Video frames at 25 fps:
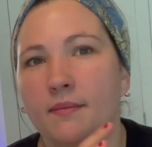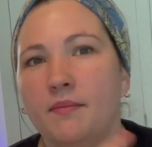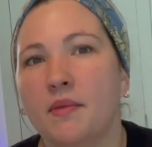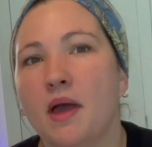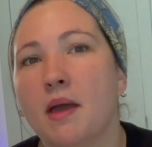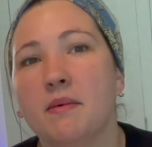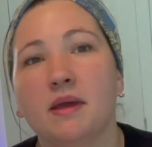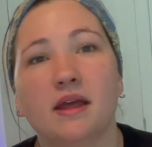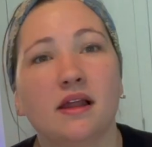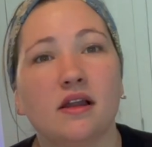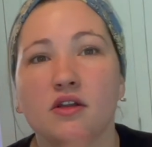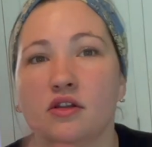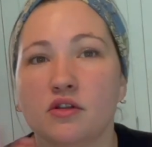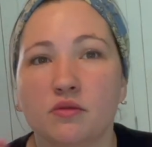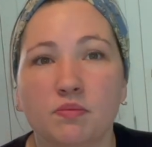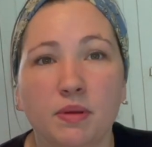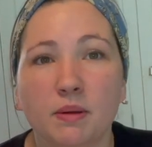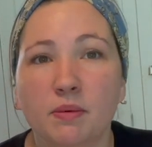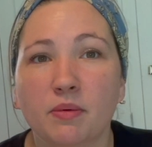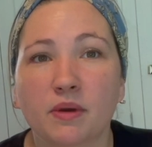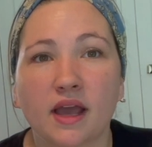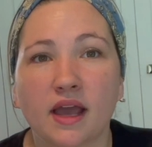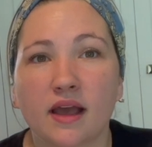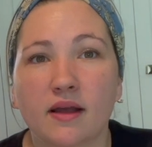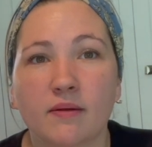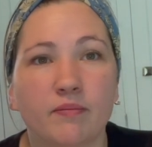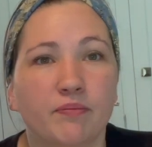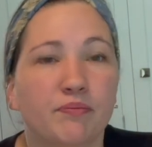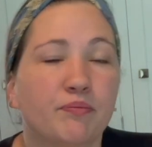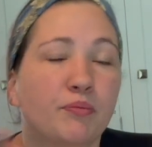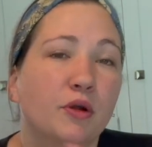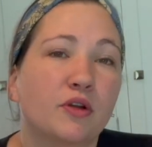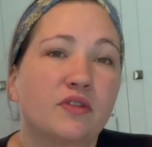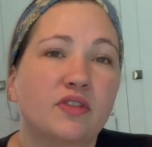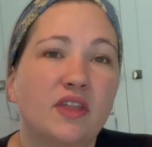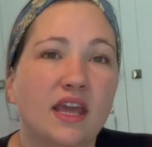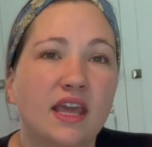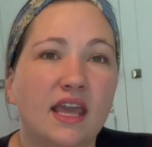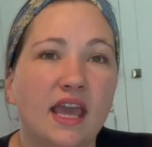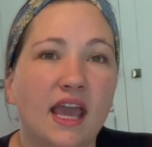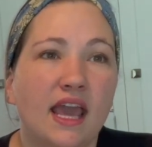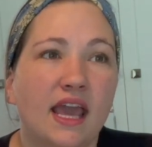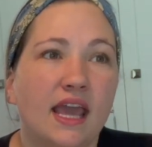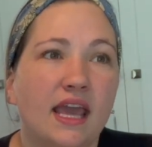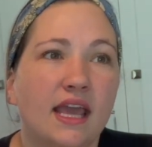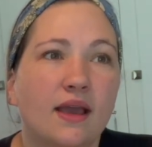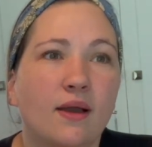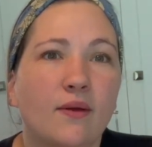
I mean, people get birthday cake.